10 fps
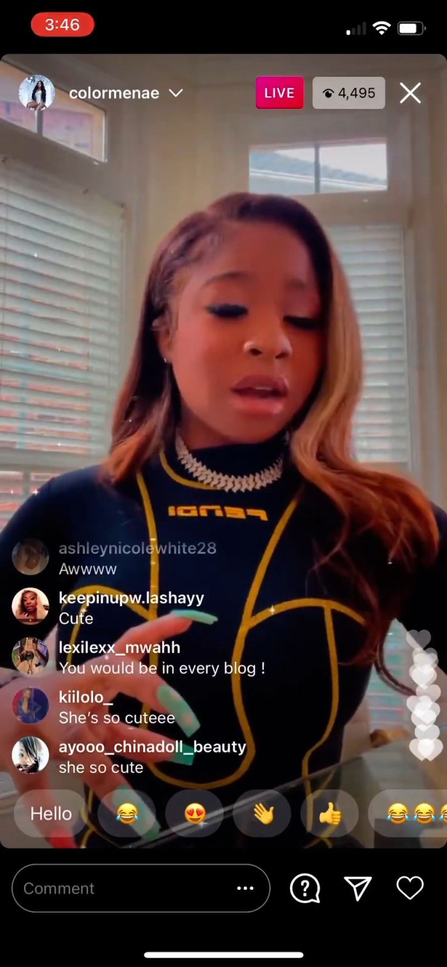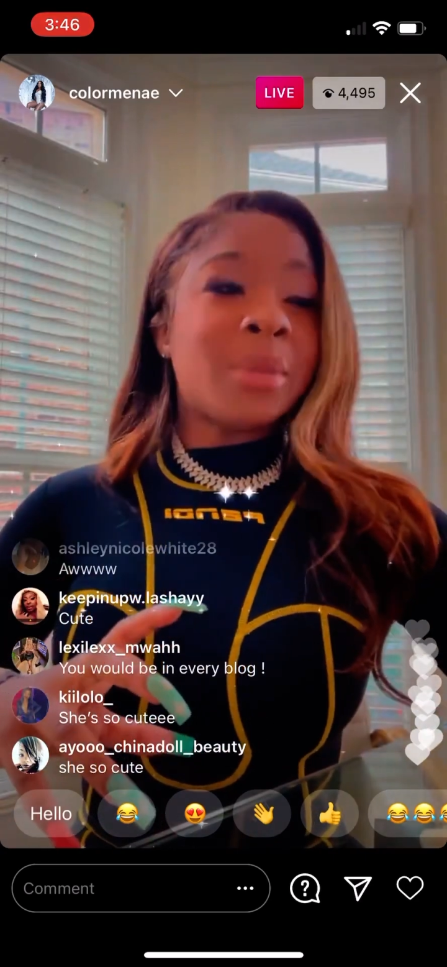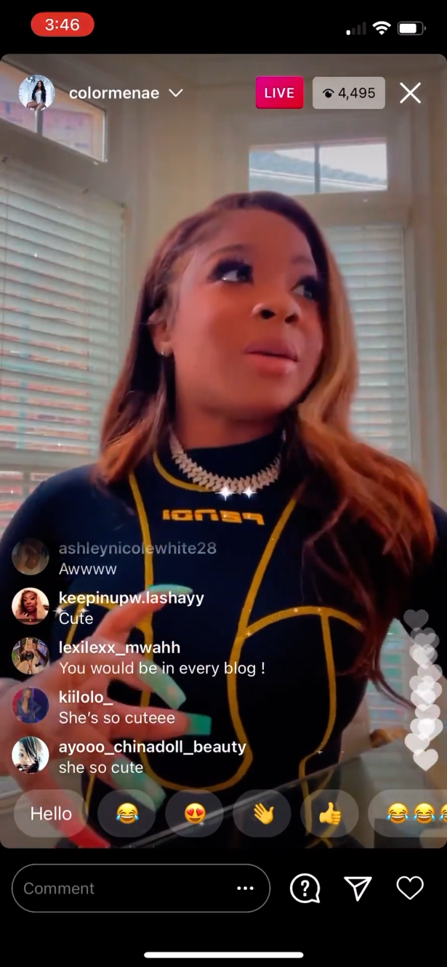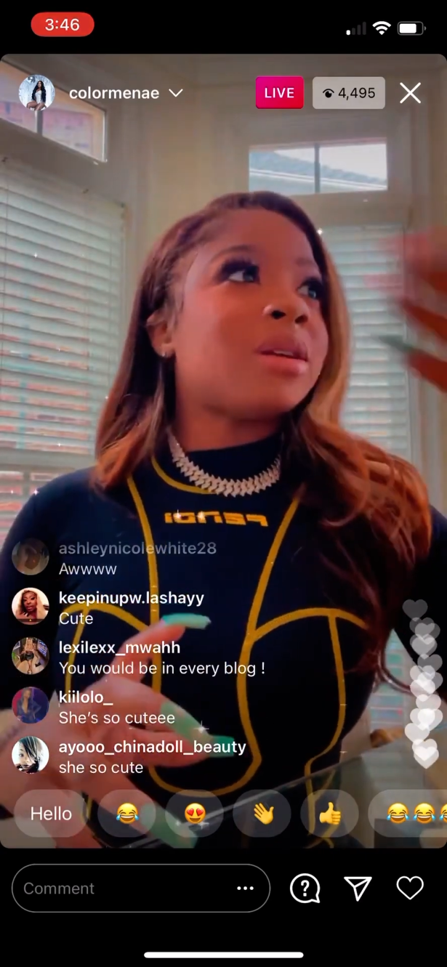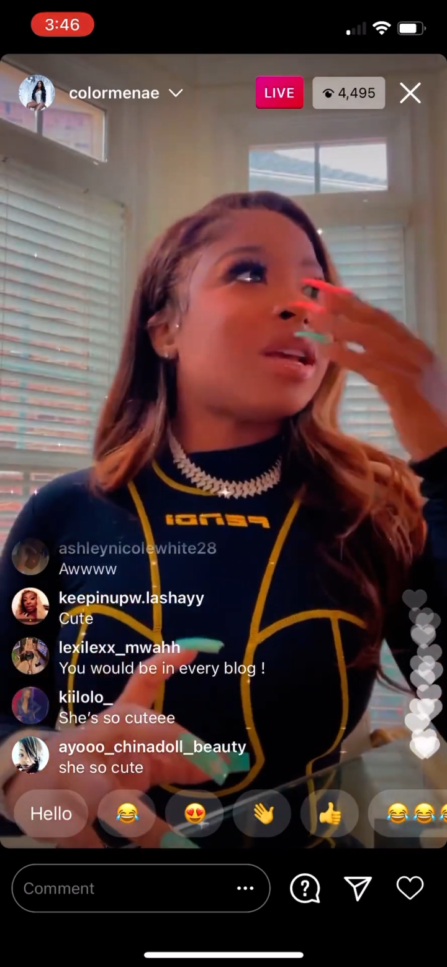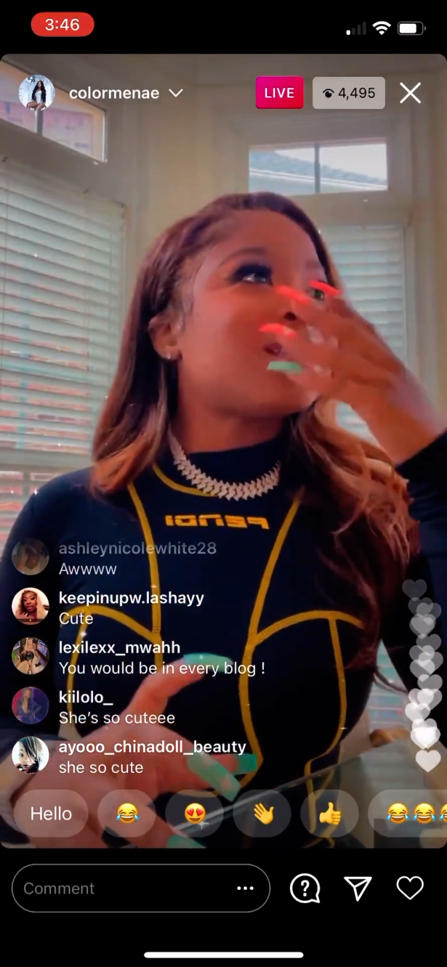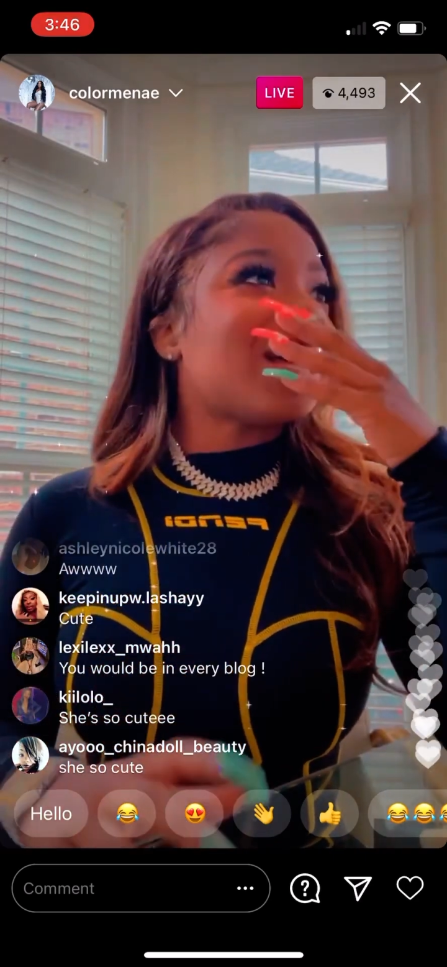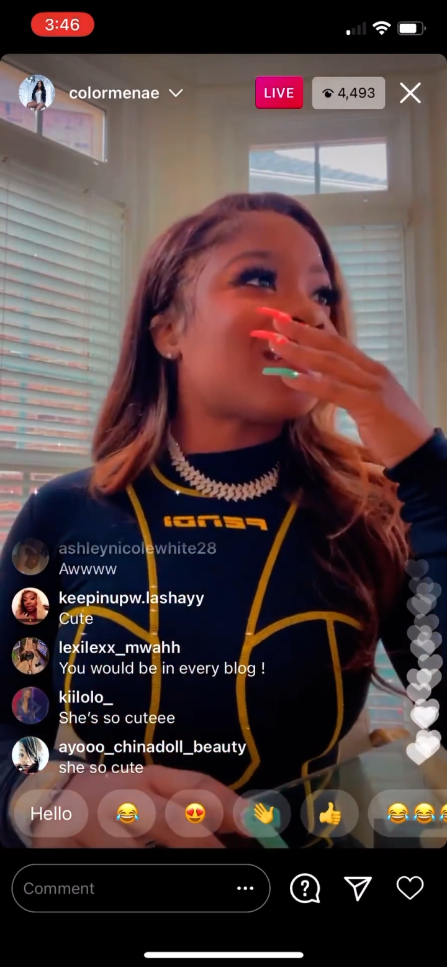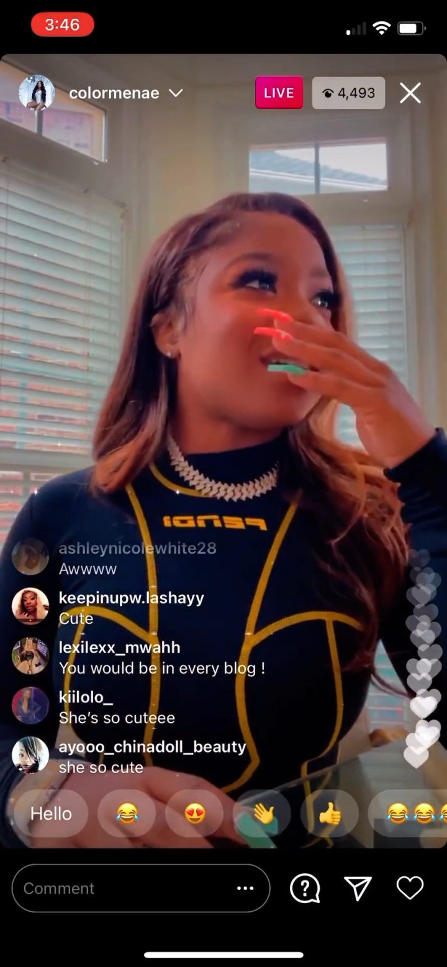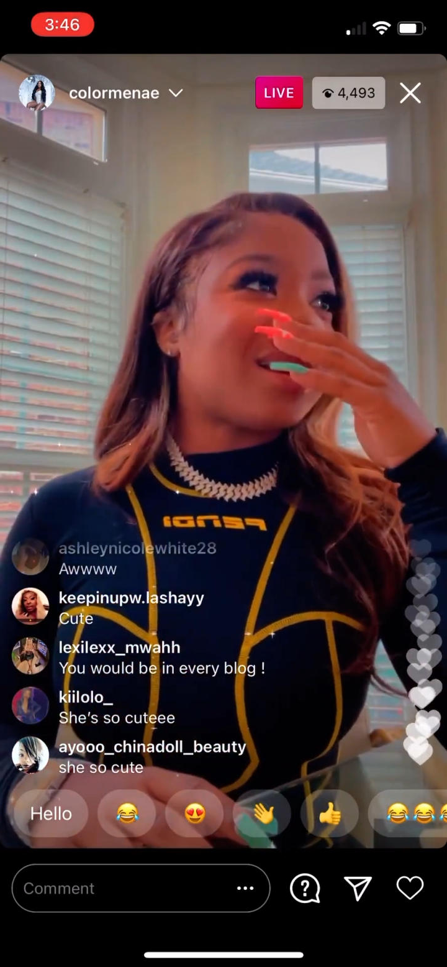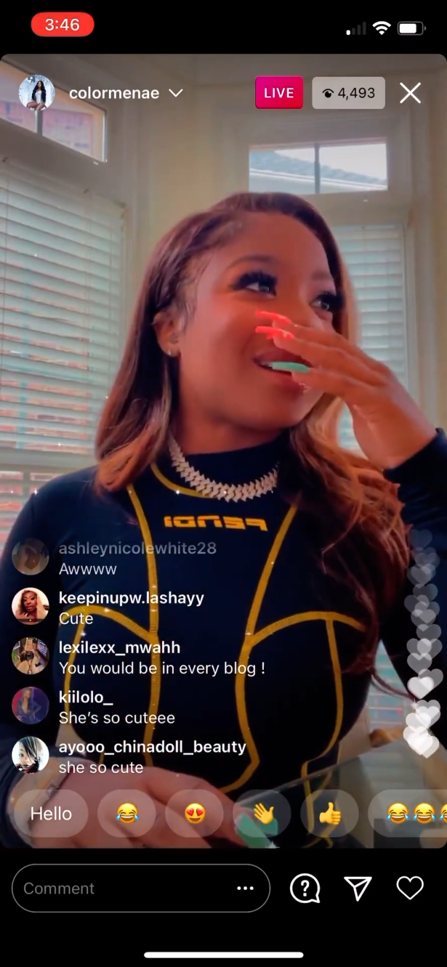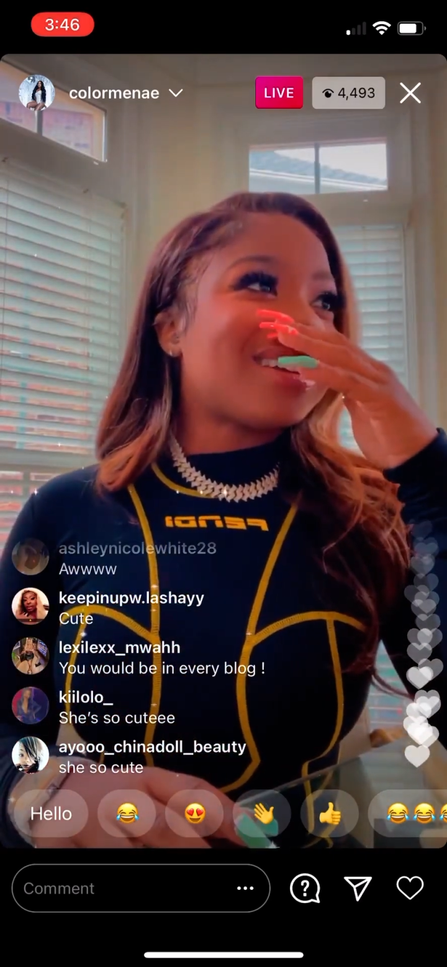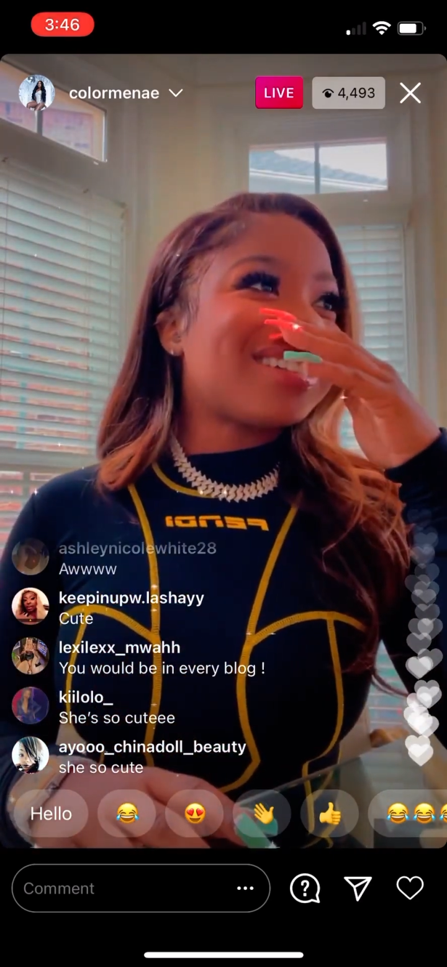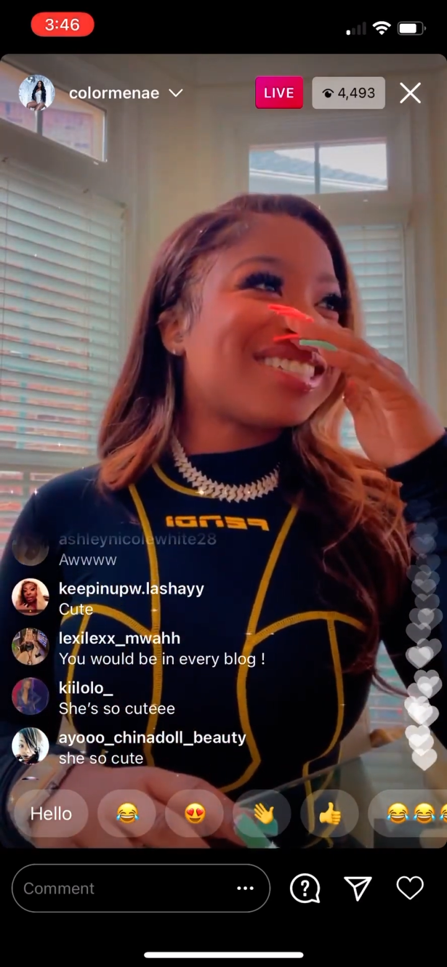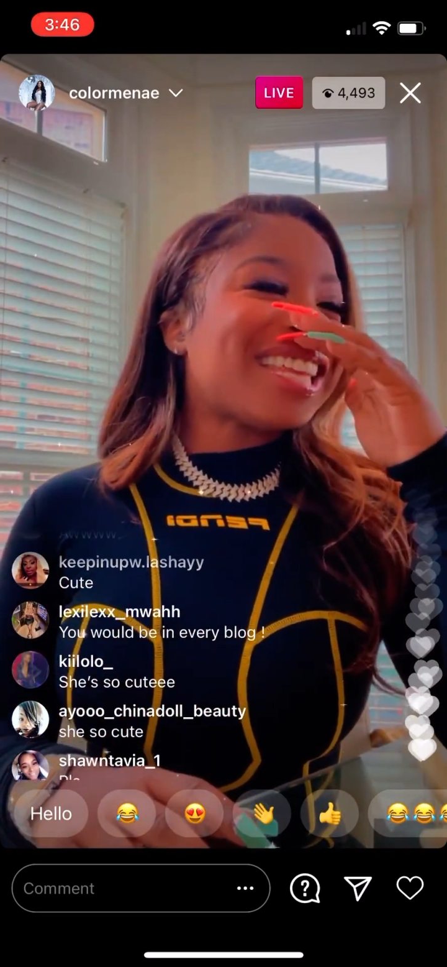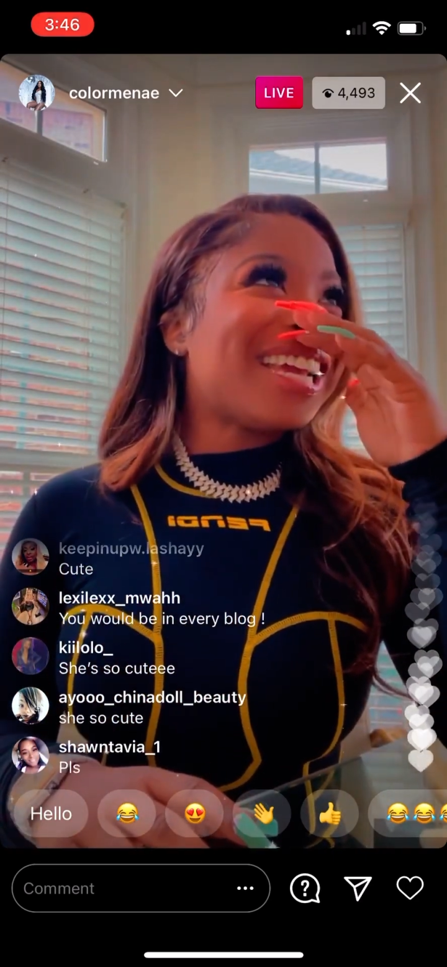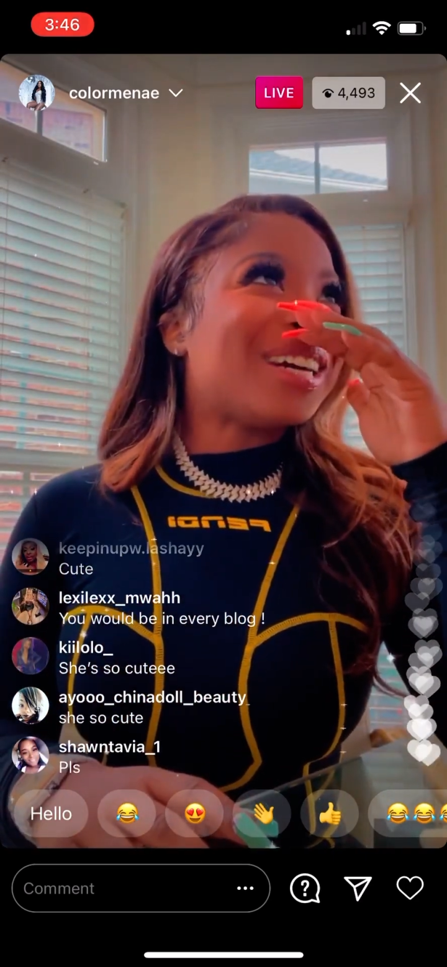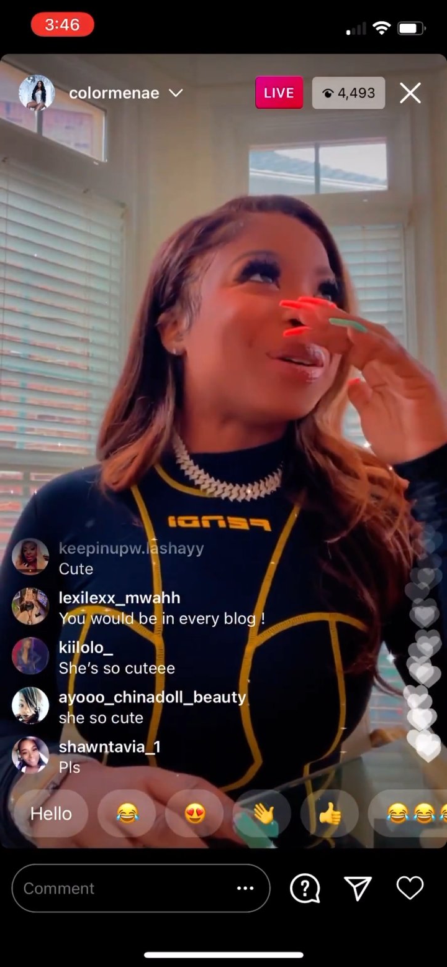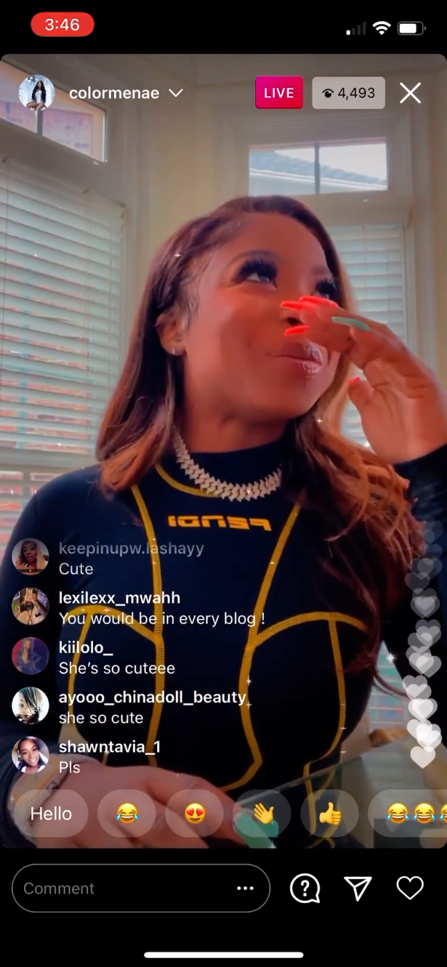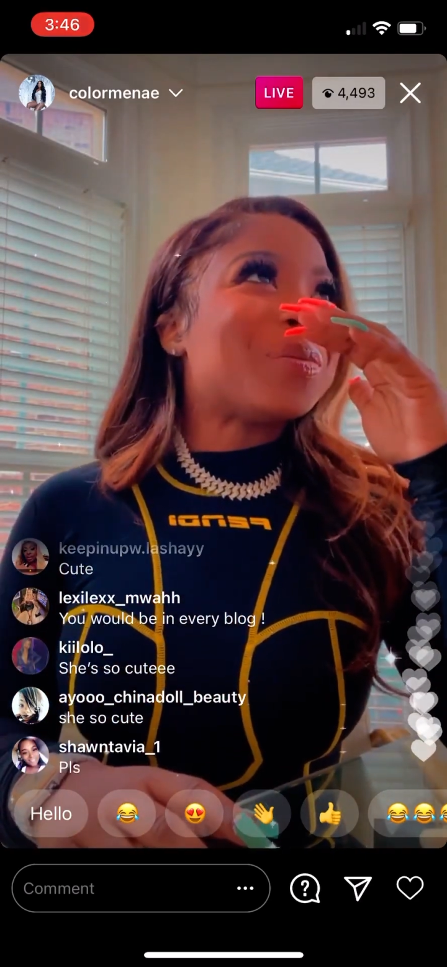I mean, that's not Star. Damn.